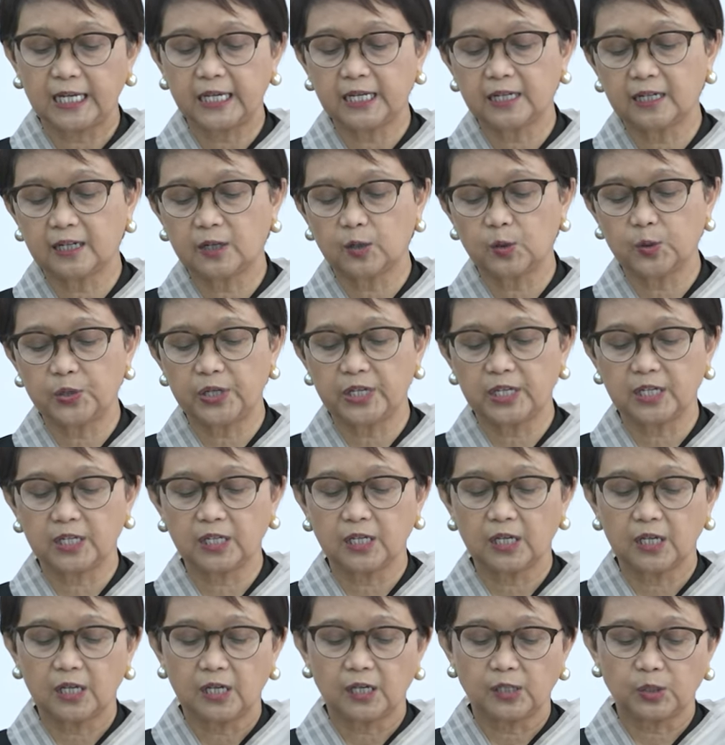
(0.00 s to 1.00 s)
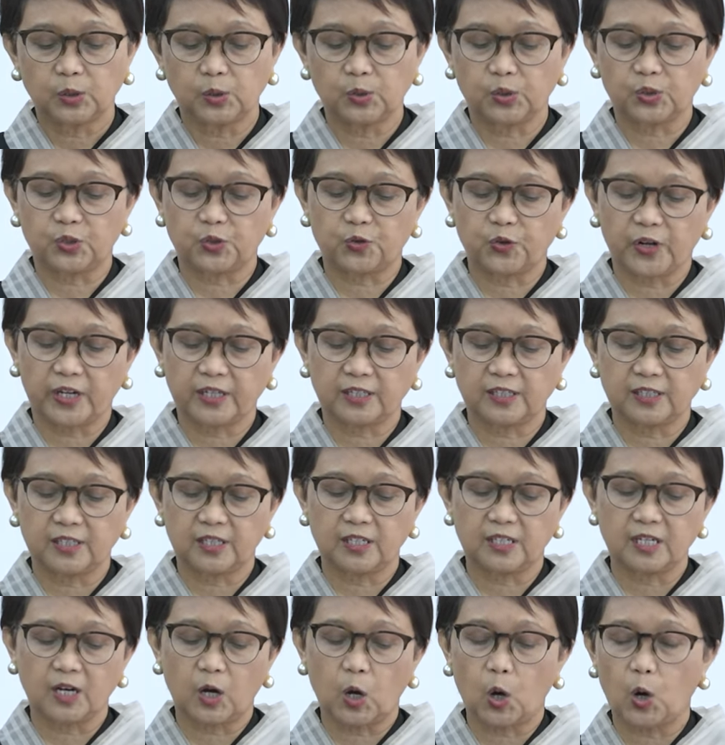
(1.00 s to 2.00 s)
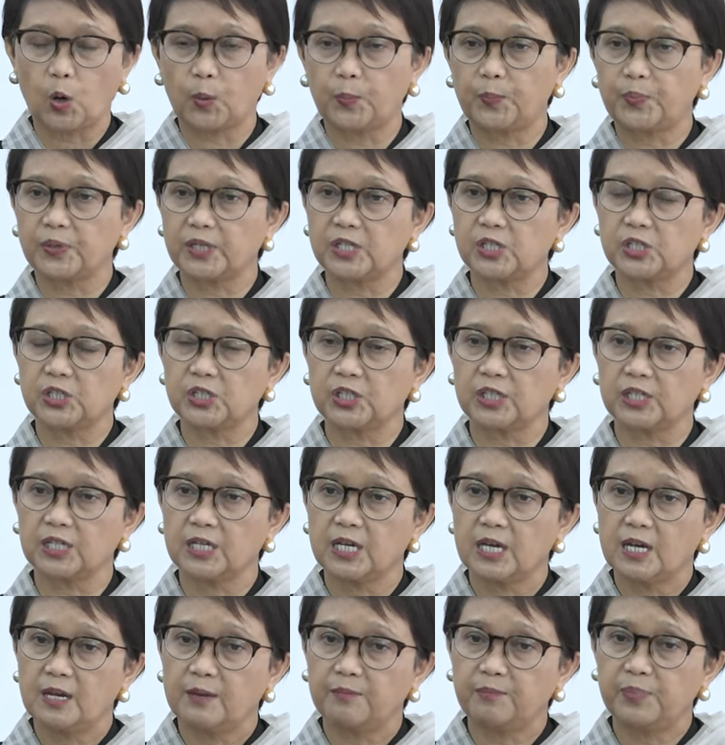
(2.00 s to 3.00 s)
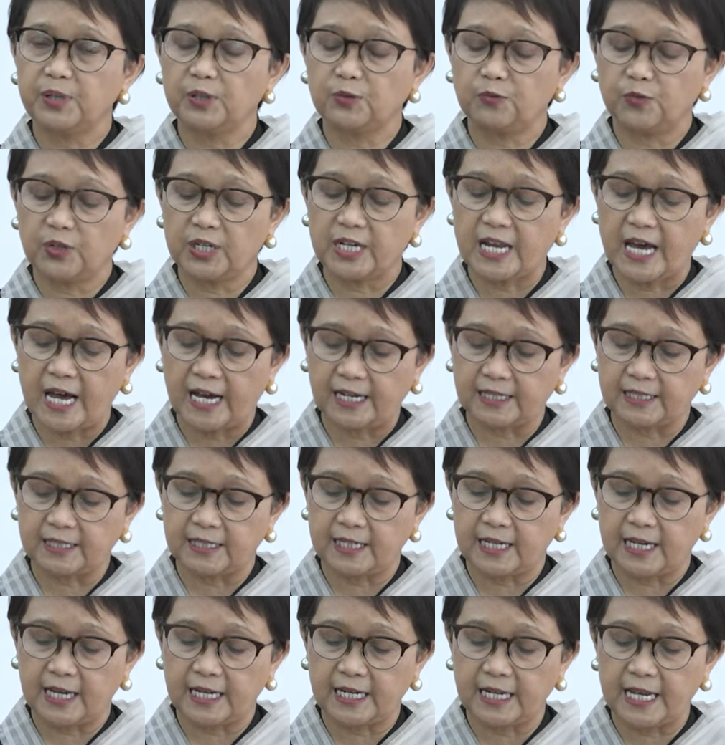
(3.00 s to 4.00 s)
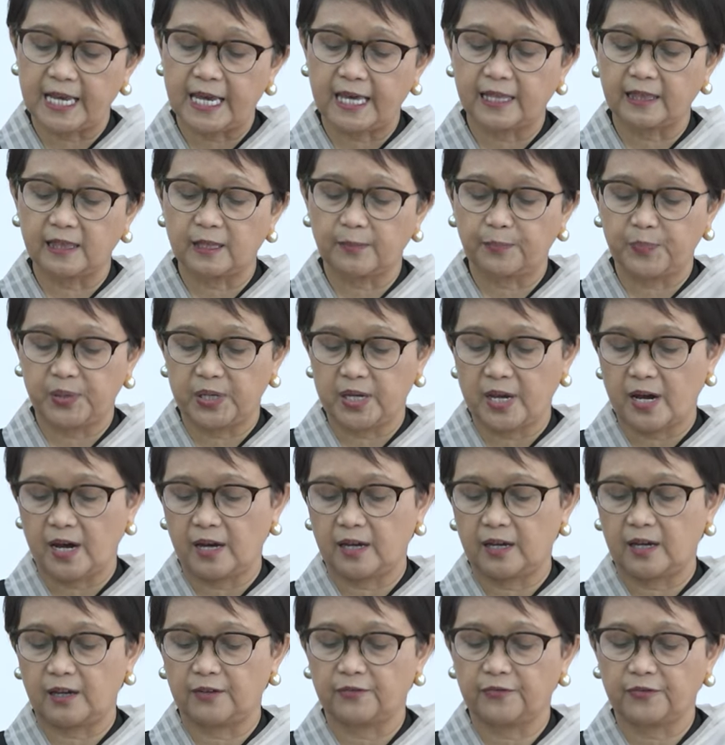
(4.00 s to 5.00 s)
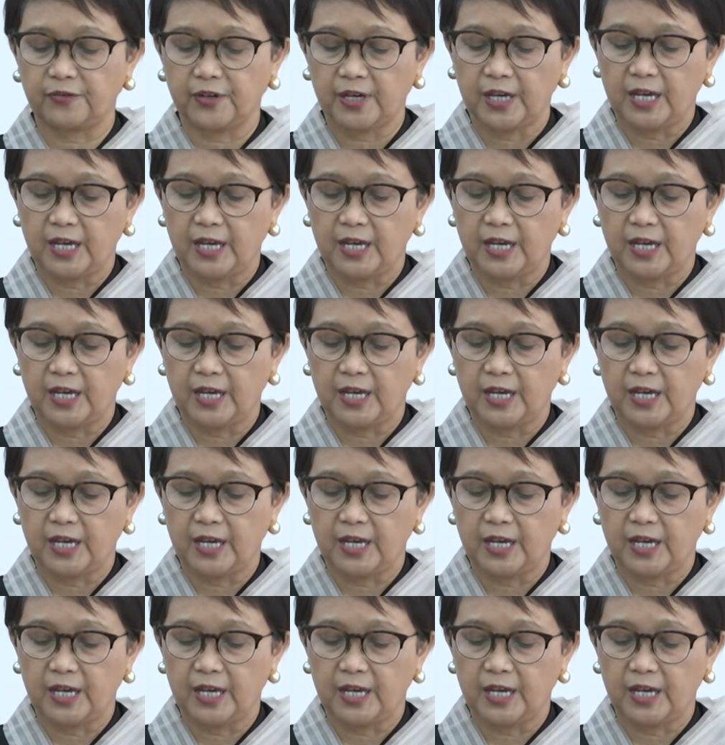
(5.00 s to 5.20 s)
including to strengthen the cooperation between ASEAN and the PIF.